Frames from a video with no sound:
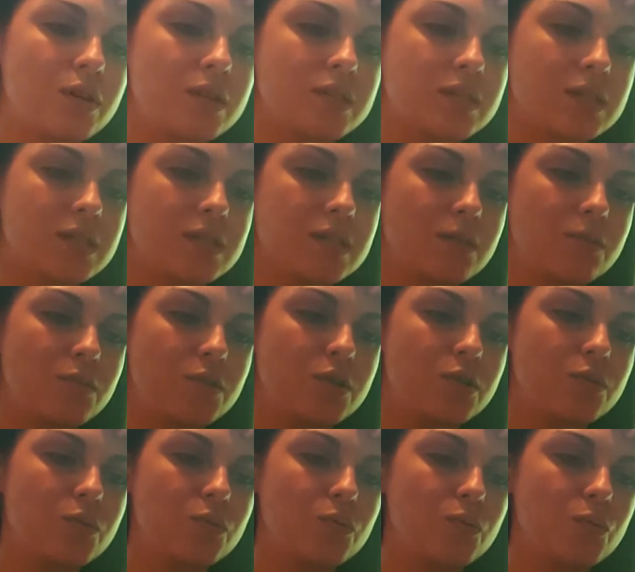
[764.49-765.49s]
is it someone
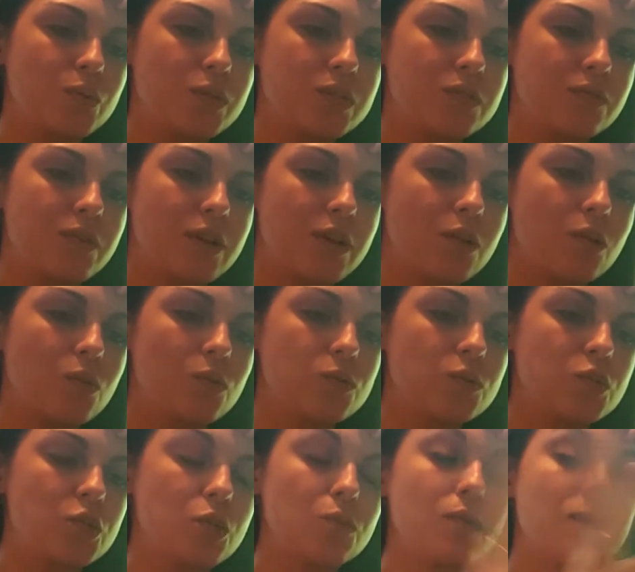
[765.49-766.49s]
who is very
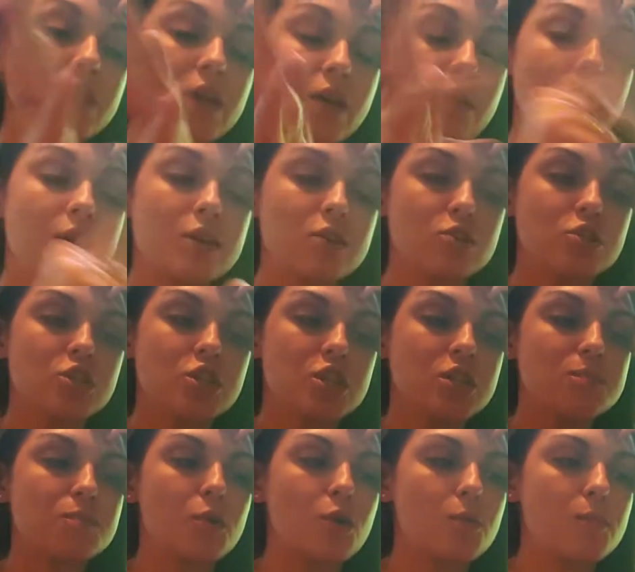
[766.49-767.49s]
close to you and their energy
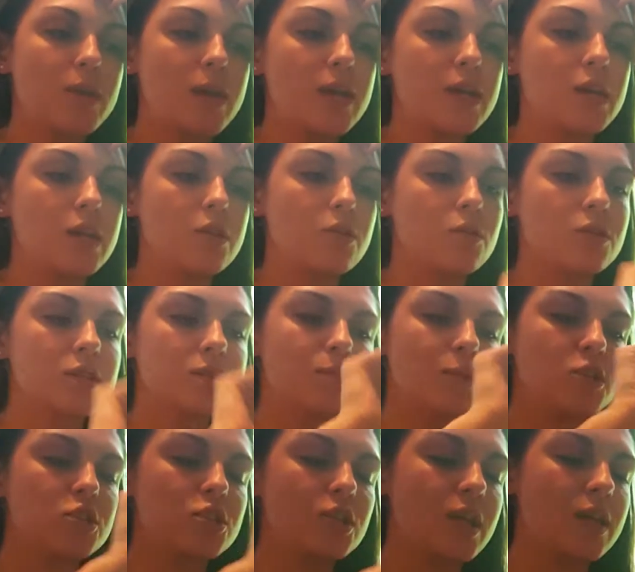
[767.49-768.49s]
is permeating yours,
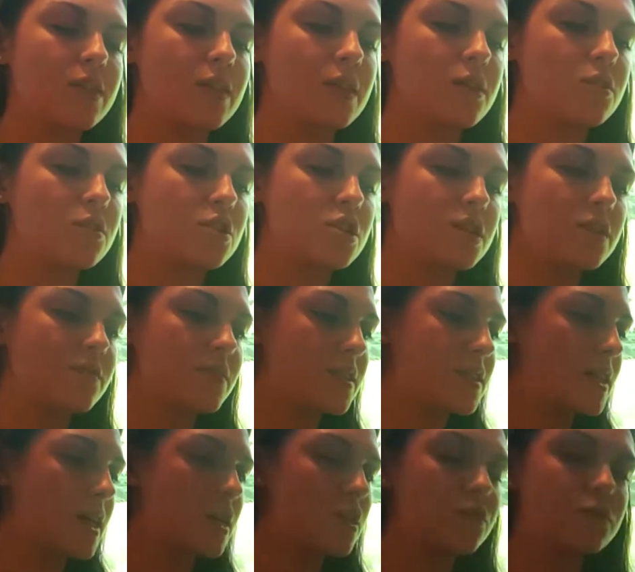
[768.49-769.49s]
much like the energy of the Sag